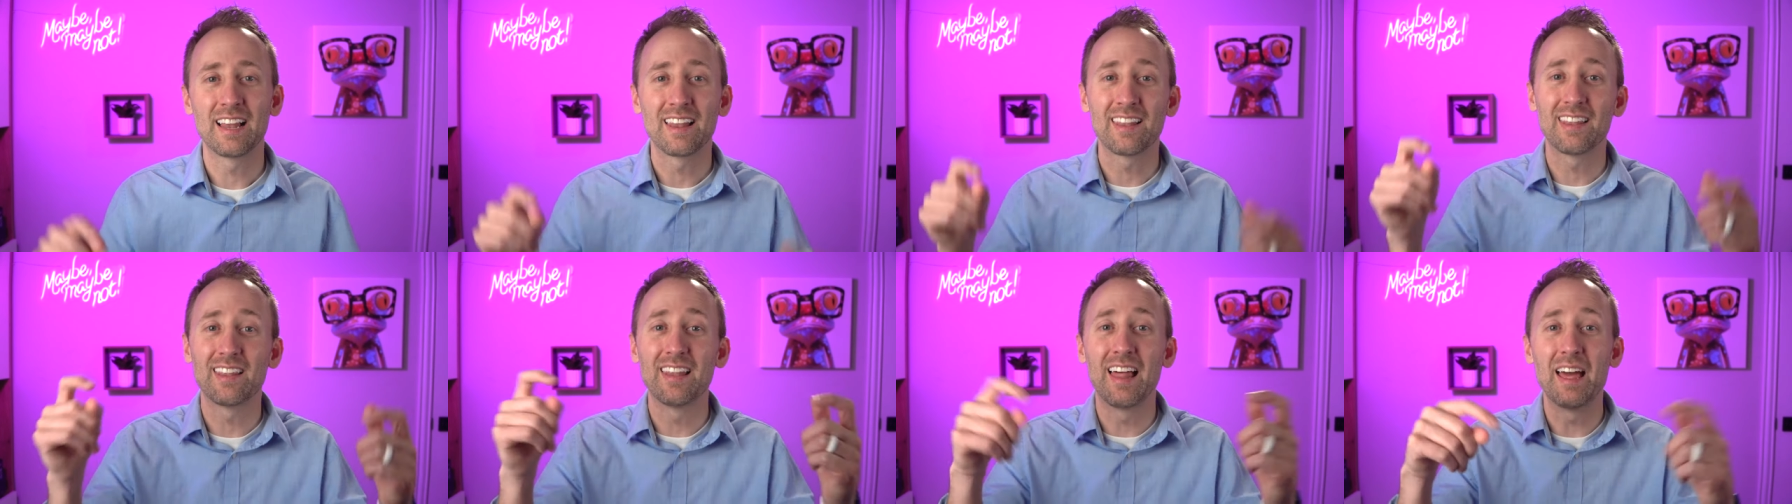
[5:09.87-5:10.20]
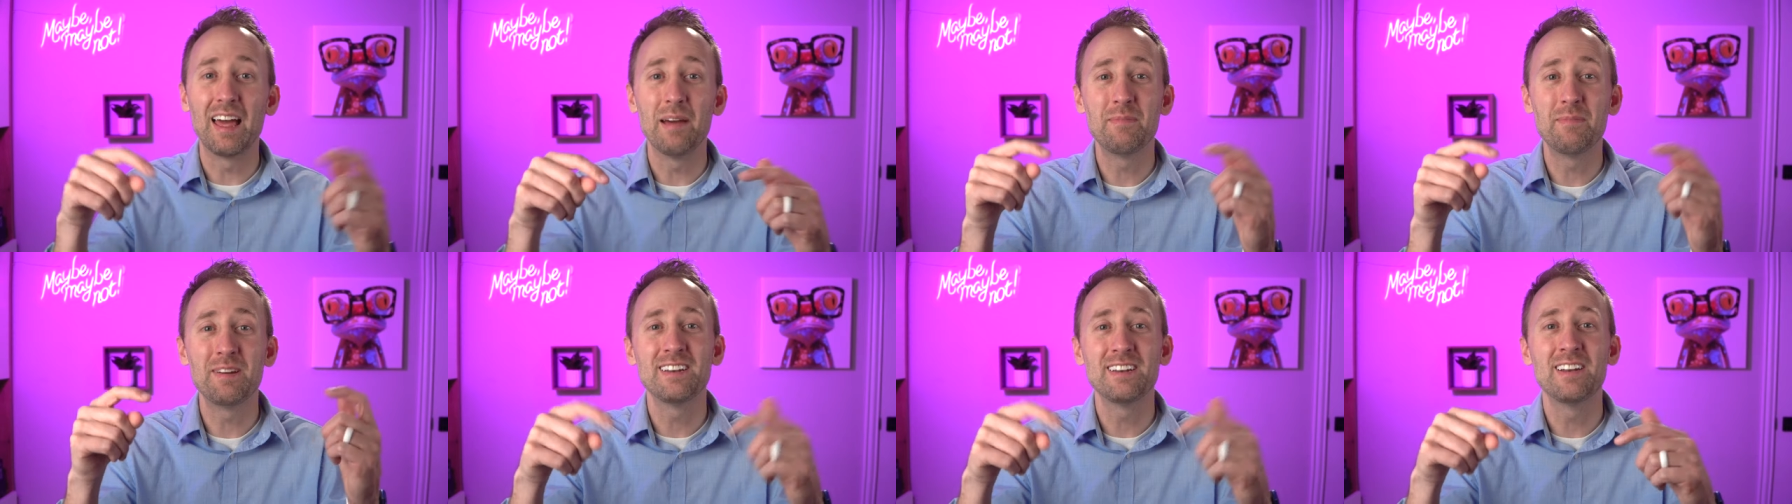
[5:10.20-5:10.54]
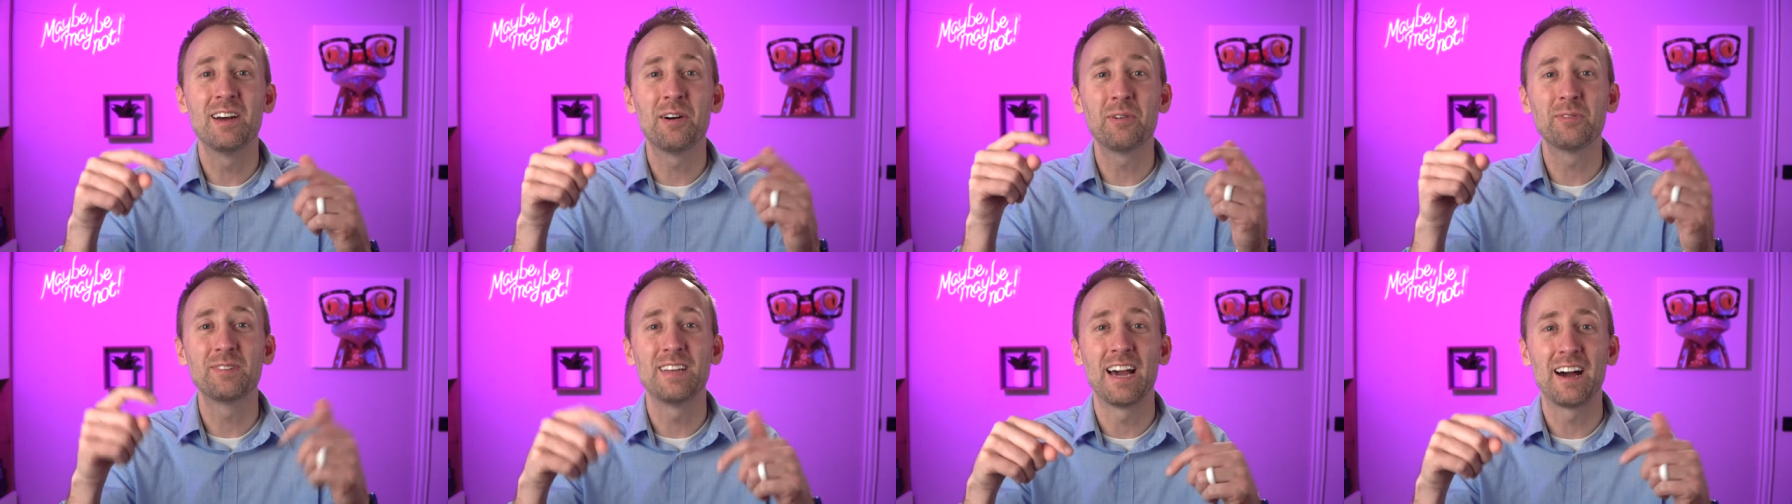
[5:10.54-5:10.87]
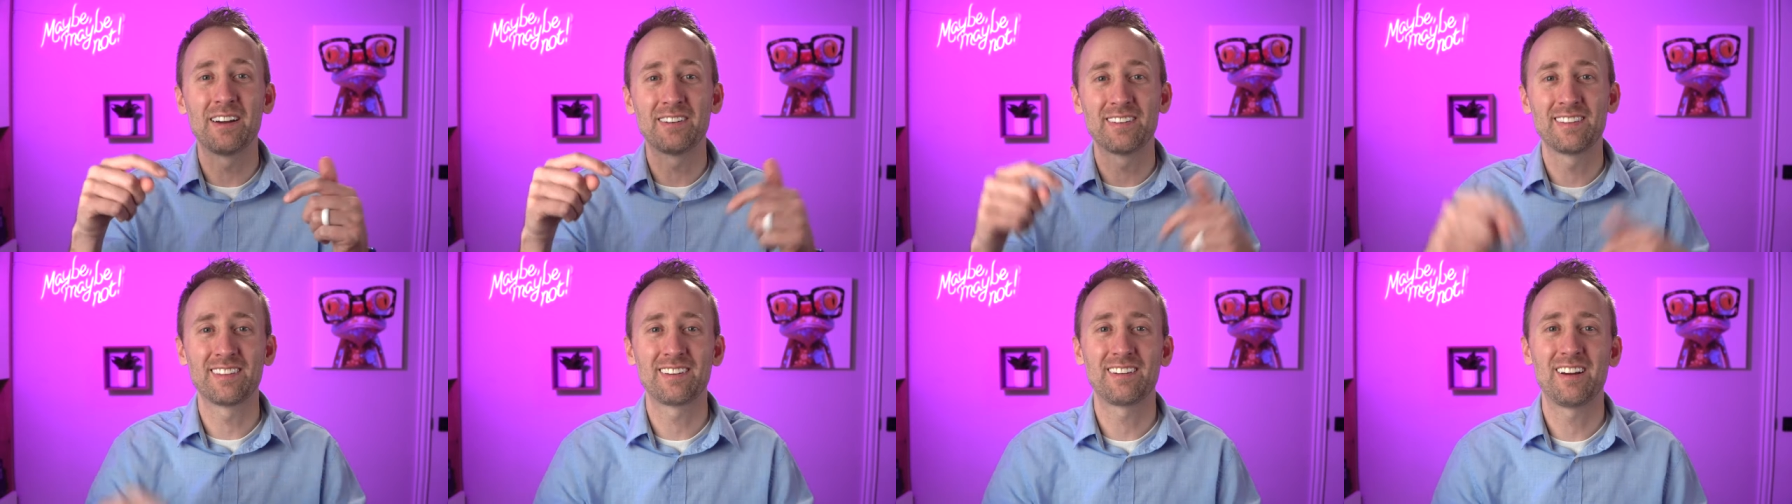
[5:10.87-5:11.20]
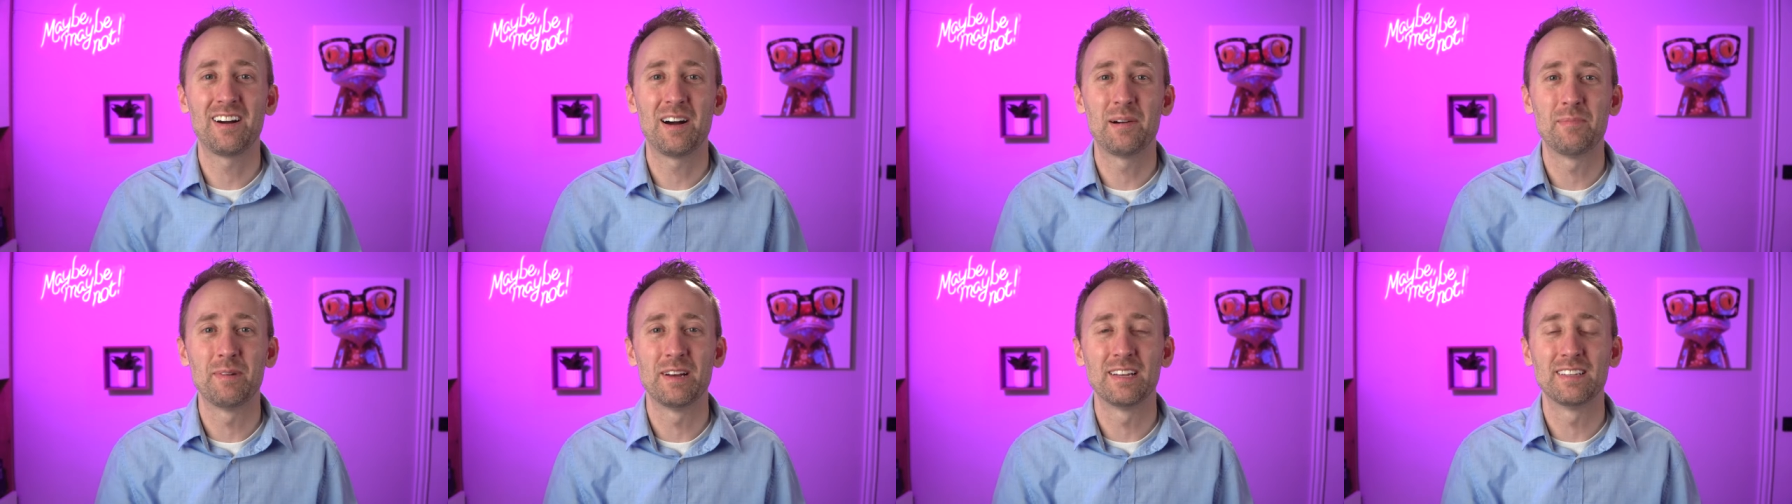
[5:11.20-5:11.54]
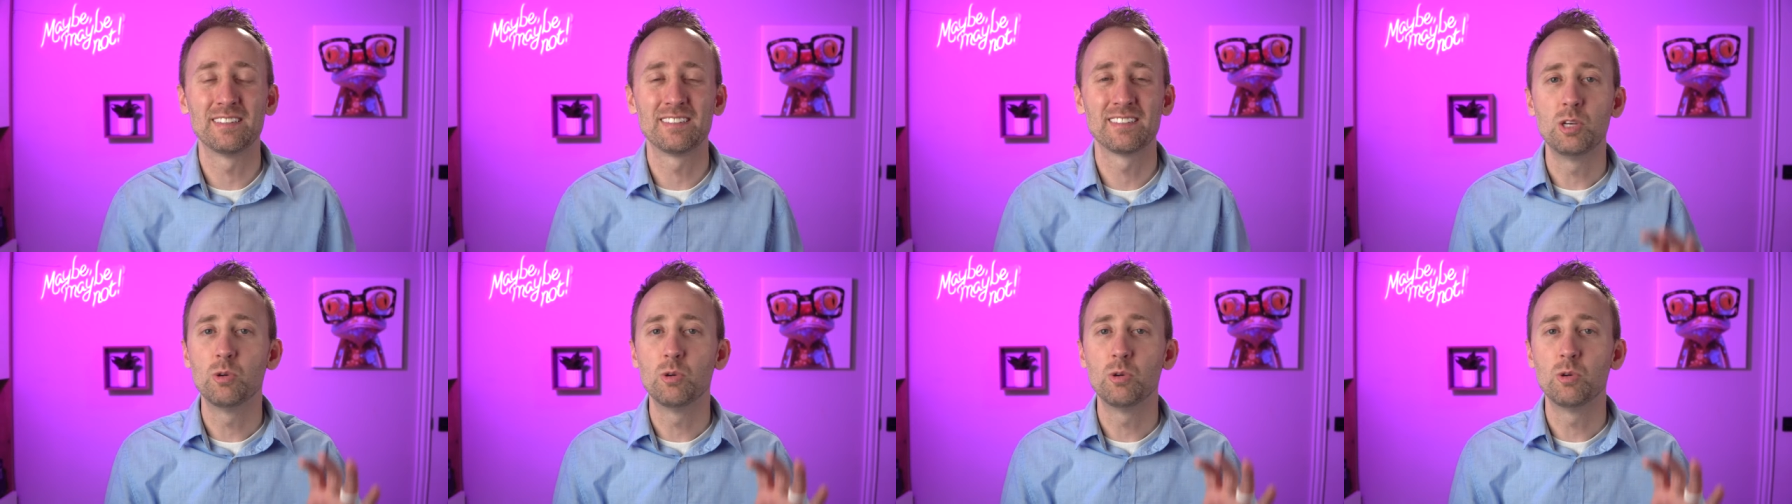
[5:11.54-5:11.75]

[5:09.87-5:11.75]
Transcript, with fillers: Let me know down in the comments.